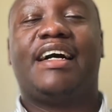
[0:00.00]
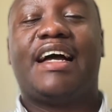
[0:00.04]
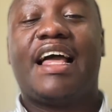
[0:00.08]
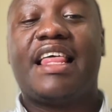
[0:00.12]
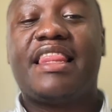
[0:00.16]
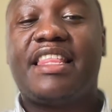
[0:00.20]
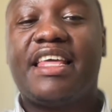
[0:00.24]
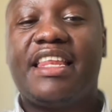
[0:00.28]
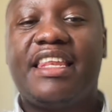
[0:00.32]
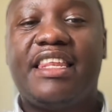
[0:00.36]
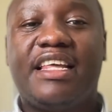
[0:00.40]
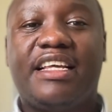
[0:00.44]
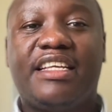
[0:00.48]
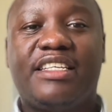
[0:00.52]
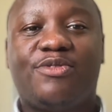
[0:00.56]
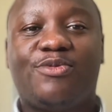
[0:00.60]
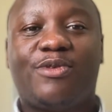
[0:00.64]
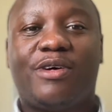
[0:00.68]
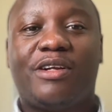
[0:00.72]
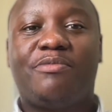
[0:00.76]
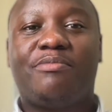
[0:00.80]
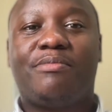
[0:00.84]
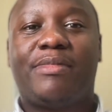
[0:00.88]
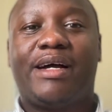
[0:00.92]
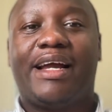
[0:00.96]
and then there's
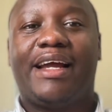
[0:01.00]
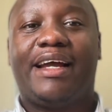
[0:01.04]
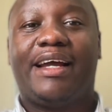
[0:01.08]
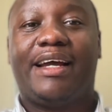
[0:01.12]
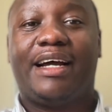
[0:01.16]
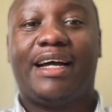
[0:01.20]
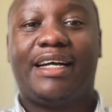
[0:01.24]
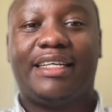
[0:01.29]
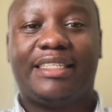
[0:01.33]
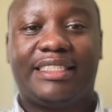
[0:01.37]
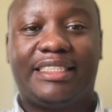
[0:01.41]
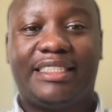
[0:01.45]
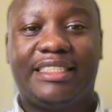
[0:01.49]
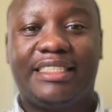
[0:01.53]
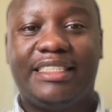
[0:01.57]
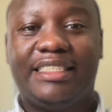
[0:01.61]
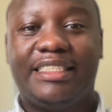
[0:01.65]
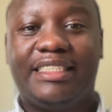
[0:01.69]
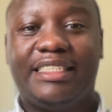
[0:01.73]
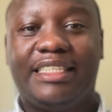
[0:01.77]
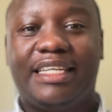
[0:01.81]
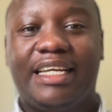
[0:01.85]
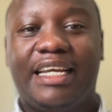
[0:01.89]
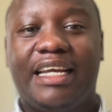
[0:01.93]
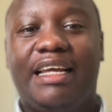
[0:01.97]
one by Hussey,
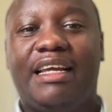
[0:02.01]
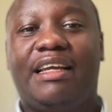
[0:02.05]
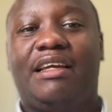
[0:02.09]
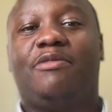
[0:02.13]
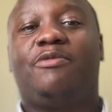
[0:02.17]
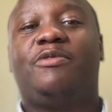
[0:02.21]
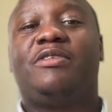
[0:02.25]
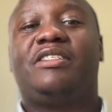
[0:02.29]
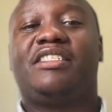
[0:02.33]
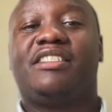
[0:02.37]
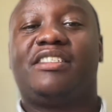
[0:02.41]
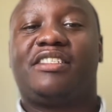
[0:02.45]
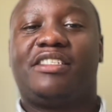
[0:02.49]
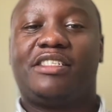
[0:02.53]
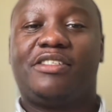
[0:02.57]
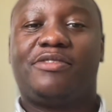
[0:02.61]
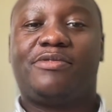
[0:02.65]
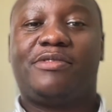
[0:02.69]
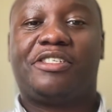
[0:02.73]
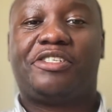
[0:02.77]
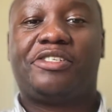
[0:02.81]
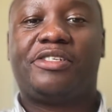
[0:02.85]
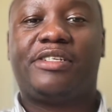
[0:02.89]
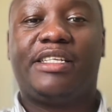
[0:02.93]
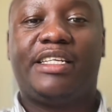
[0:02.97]
which is
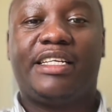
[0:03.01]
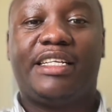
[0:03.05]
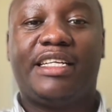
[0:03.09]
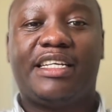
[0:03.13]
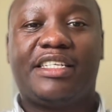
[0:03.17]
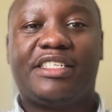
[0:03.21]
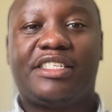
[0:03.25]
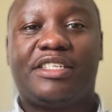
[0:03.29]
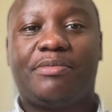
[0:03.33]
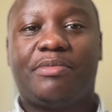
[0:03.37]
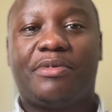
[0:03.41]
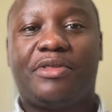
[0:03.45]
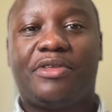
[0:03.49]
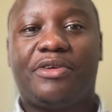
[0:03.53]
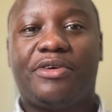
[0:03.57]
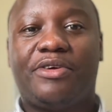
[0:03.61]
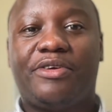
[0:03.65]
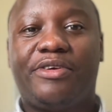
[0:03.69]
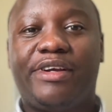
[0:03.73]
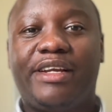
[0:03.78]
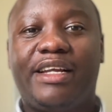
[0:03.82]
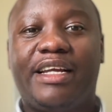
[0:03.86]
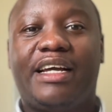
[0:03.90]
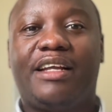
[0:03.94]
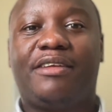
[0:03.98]
situation leadership
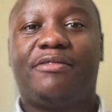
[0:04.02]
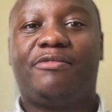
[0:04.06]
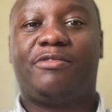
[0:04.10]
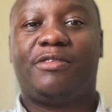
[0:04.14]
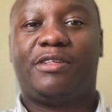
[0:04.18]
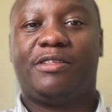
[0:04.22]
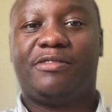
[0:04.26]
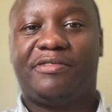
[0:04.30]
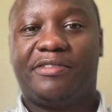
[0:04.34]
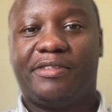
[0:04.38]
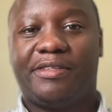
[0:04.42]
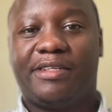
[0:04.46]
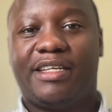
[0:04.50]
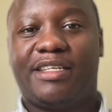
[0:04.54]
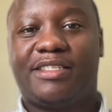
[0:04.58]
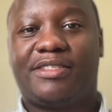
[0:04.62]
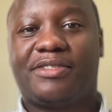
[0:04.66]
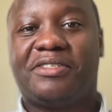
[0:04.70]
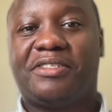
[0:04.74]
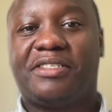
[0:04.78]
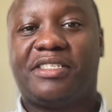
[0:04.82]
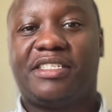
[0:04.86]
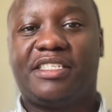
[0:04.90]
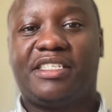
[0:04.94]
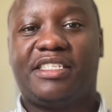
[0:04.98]
theory, and Fred Fielders
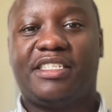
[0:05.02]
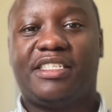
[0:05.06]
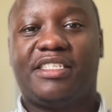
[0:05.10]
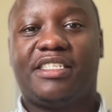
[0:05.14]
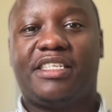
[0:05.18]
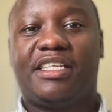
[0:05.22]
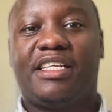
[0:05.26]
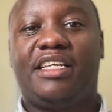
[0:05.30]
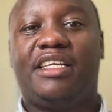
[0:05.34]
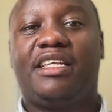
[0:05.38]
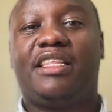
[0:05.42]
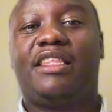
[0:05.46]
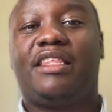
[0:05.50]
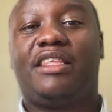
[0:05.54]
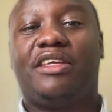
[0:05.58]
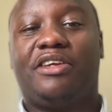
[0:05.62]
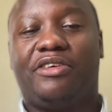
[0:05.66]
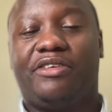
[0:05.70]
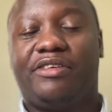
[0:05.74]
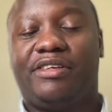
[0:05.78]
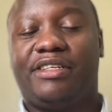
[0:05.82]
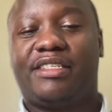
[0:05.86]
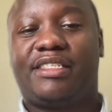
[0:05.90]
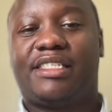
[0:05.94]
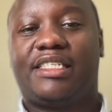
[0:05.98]
contingency
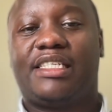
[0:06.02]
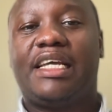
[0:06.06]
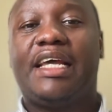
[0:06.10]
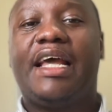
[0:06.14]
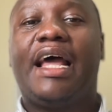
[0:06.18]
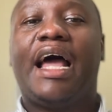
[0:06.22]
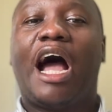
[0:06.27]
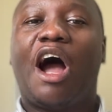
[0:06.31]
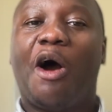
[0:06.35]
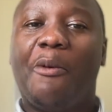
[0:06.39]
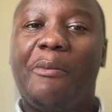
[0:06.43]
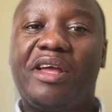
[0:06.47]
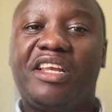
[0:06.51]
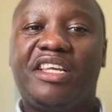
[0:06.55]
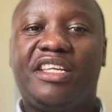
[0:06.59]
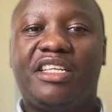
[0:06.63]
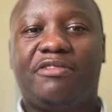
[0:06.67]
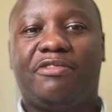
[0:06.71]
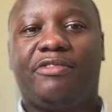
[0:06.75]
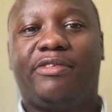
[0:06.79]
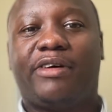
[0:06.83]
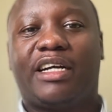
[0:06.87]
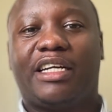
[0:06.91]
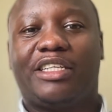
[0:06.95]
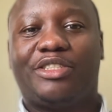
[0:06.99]
theories. I'll
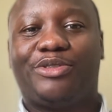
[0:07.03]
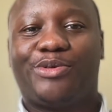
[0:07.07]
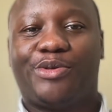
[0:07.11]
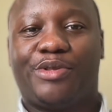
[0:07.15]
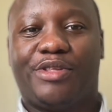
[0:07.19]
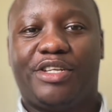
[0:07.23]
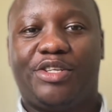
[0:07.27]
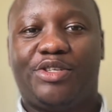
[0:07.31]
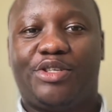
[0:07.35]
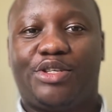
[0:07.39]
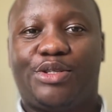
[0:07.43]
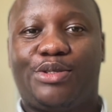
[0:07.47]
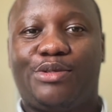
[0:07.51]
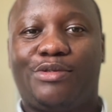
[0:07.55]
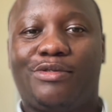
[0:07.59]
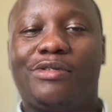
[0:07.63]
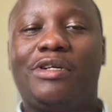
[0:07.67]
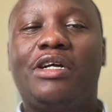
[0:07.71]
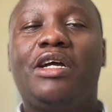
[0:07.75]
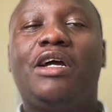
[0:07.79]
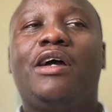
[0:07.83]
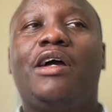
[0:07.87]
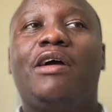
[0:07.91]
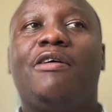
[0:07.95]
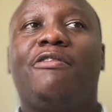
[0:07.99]
mainly focus on these two.
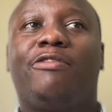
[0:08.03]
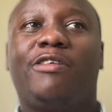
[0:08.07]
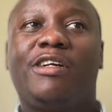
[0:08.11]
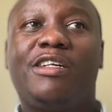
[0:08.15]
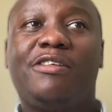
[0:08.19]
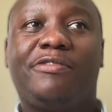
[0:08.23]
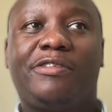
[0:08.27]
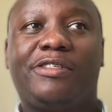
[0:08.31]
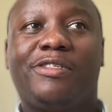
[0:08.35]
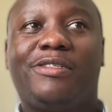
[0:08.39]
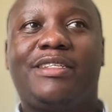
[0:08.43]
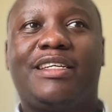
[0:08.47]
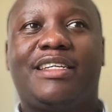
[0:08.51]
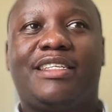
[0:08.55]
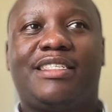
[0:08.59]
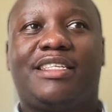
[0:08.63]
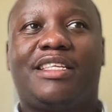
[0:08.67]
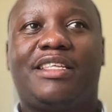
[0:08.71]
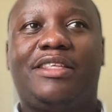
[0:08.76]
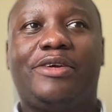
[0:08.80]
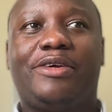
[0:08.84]
Fred Fielders